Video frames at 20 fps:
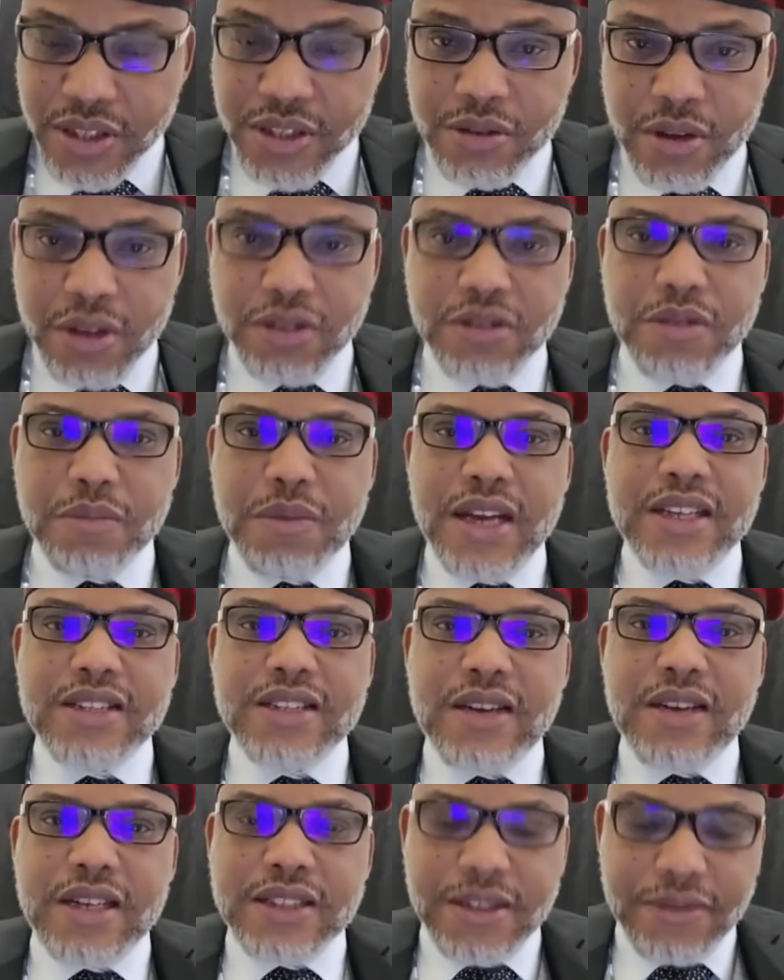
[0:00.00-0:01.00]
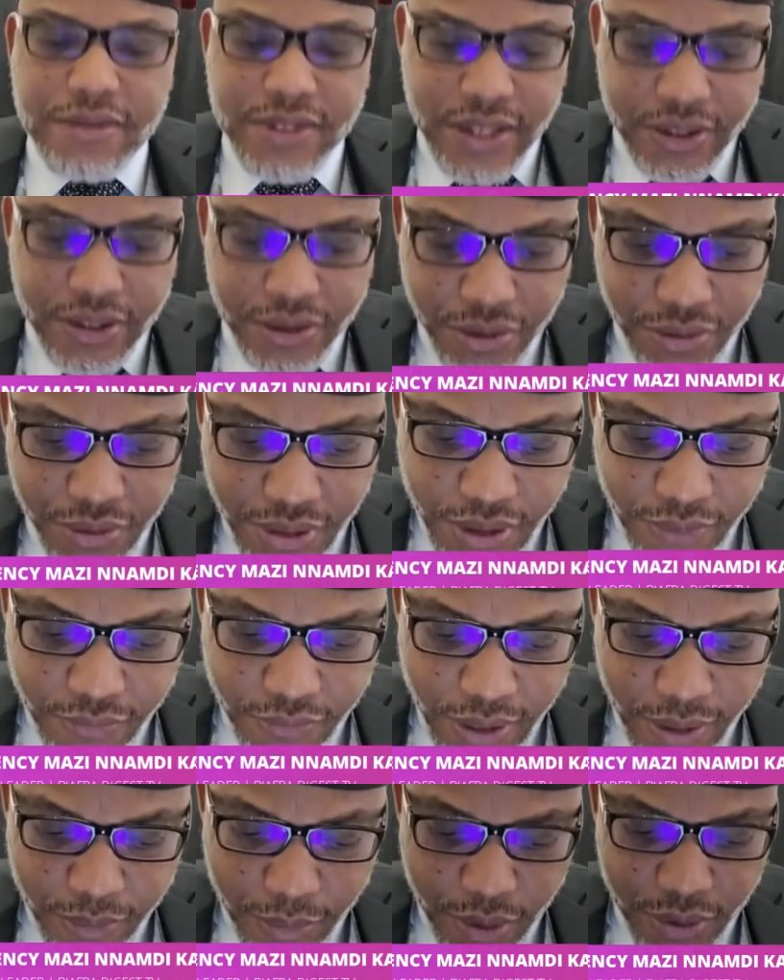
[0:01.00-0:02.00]
It's going to be an interactive session this
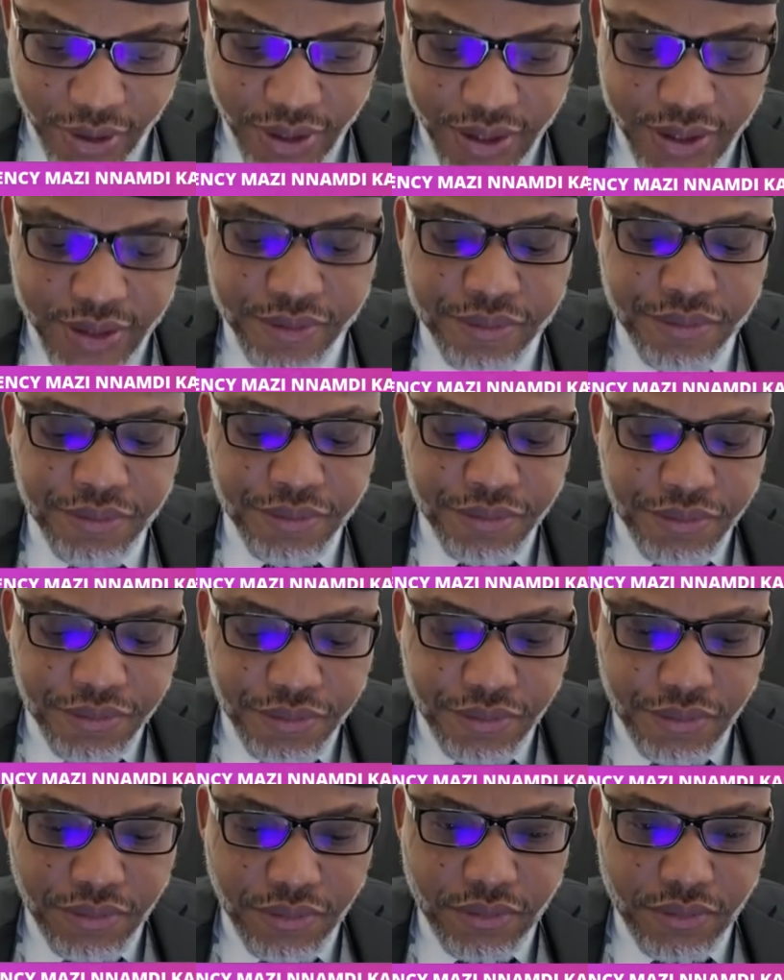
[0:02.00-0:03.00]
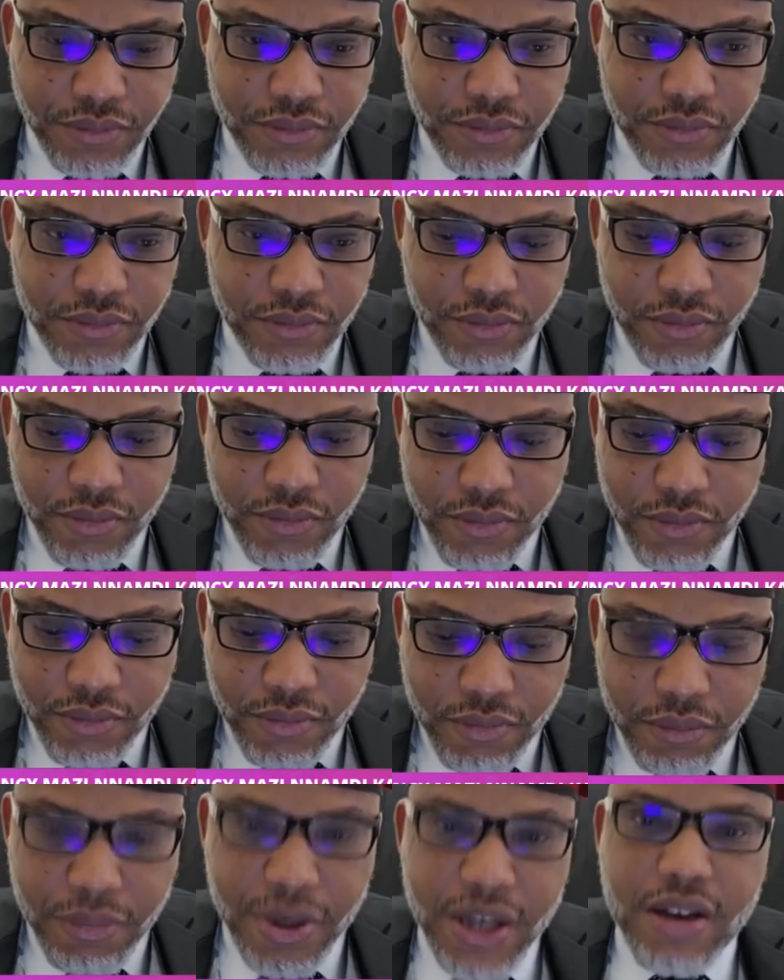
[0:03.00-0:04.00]
very morning
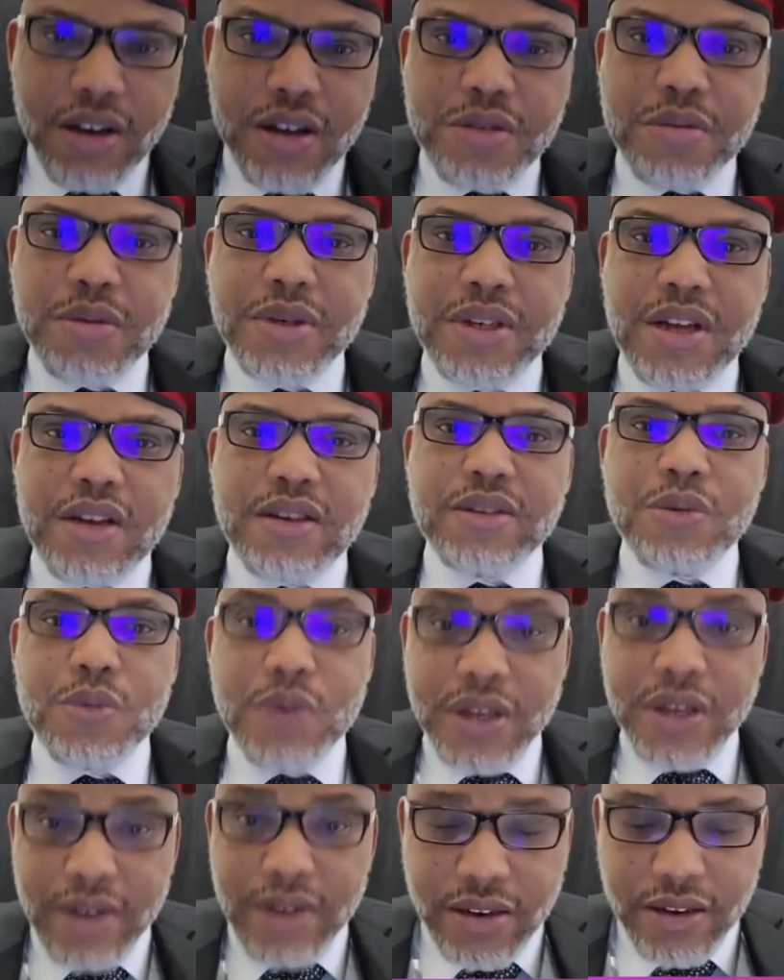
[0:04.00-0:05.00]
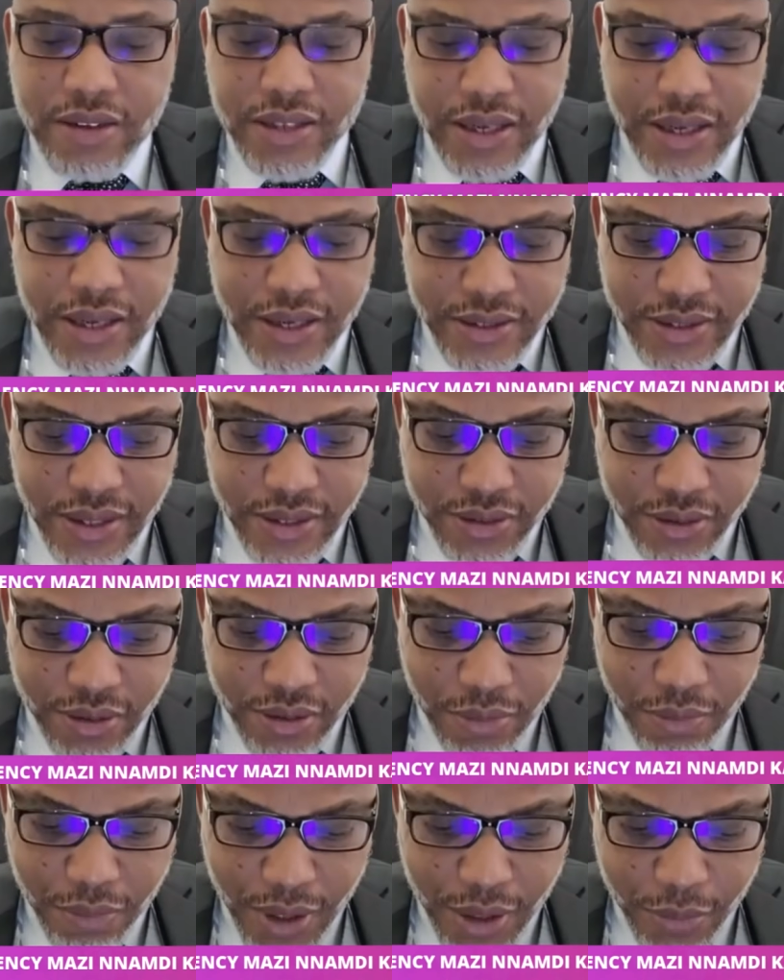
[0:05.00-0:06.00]
because we recognize that
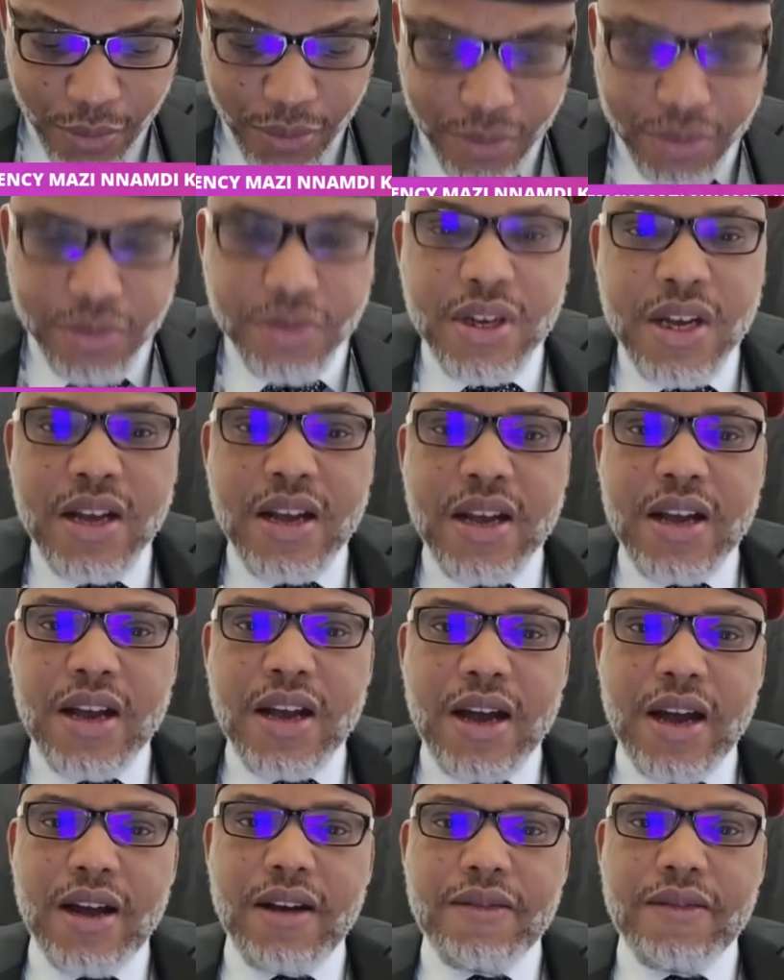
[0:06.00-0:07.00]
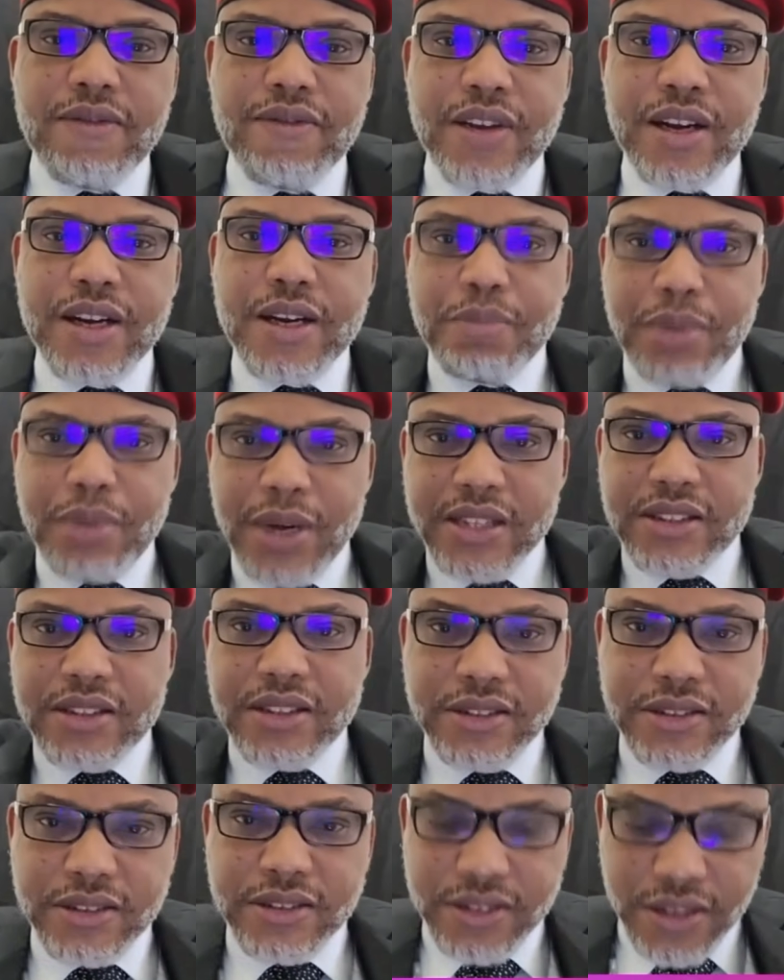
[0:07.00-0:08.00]
some people have very
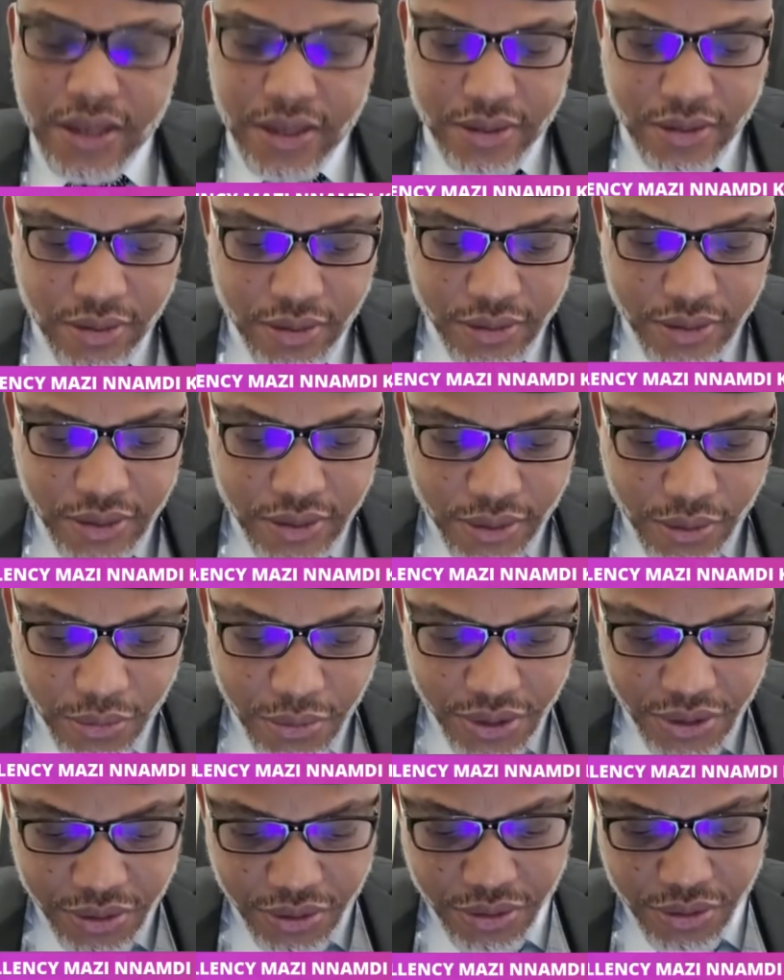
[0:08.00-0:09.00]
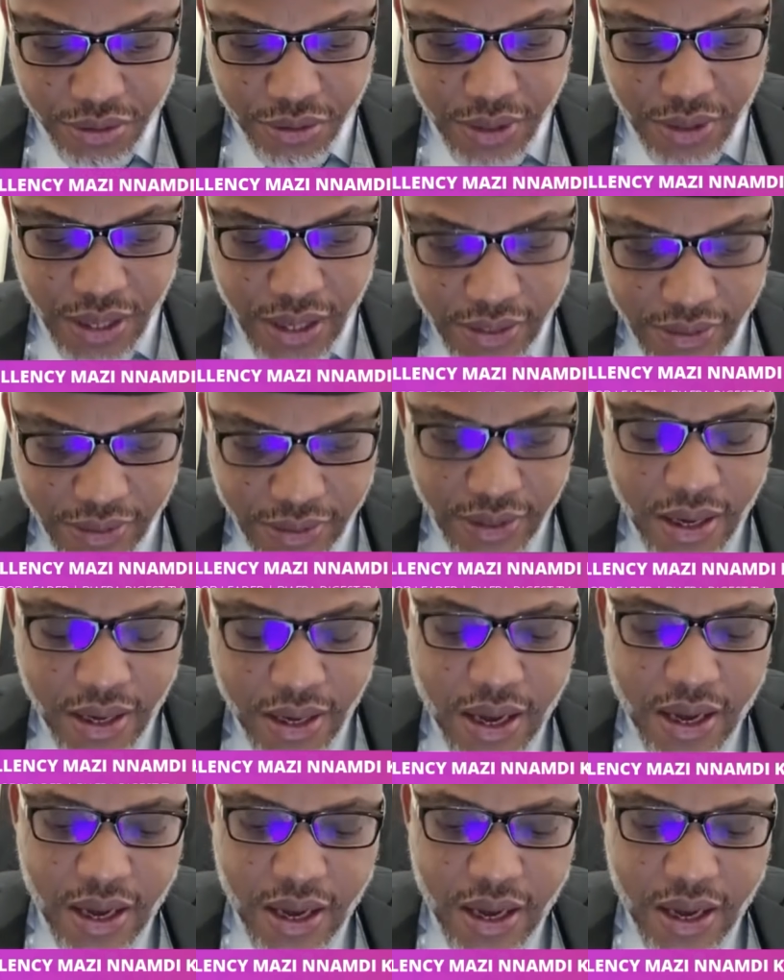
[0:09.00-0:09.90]
pertinent and urgent questions to ask.